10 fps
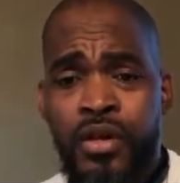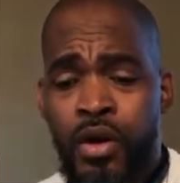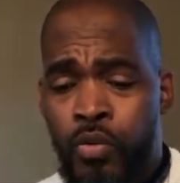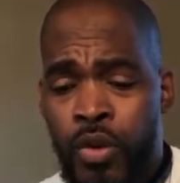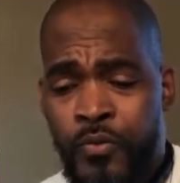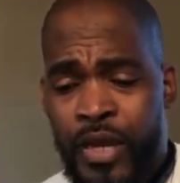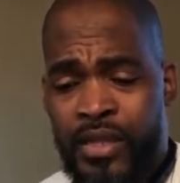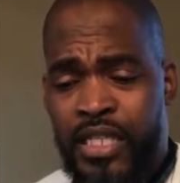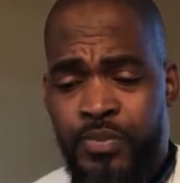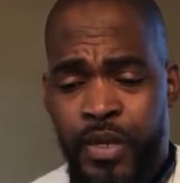we fill out
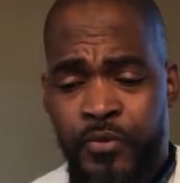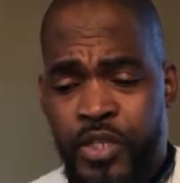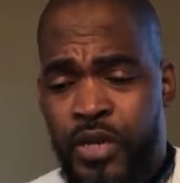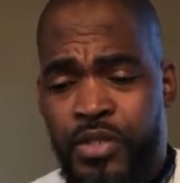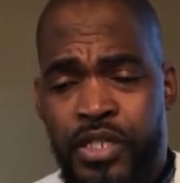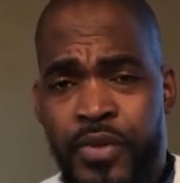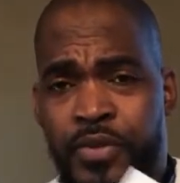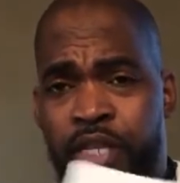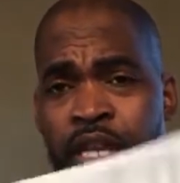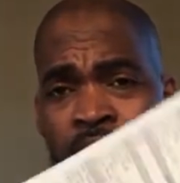these beneficiary
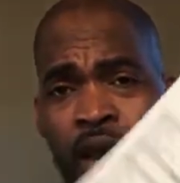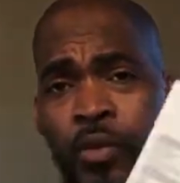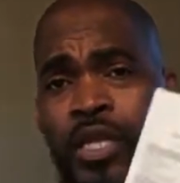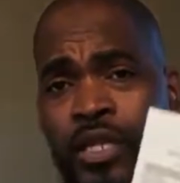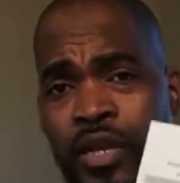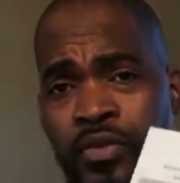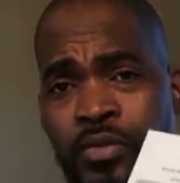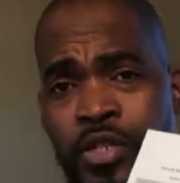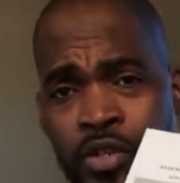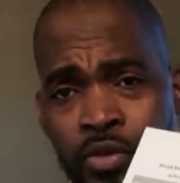certificates and we deliver them
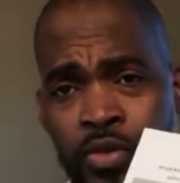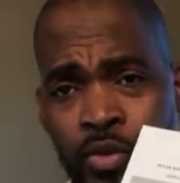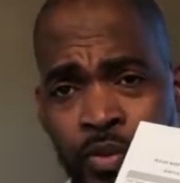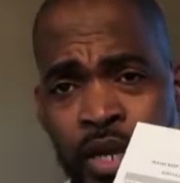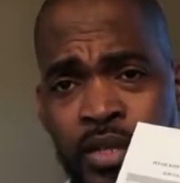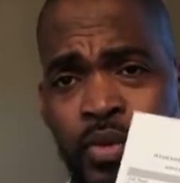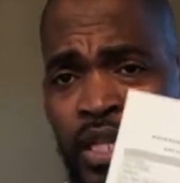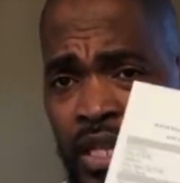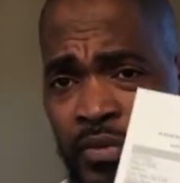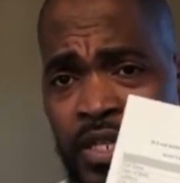to your brother. We
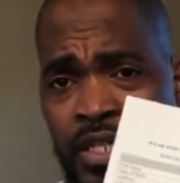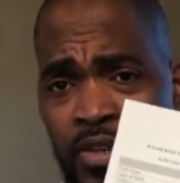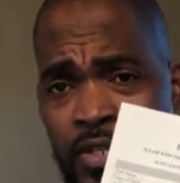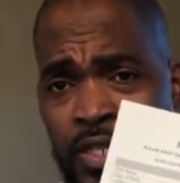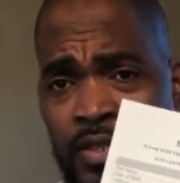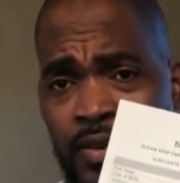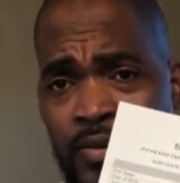deliver this to your sister.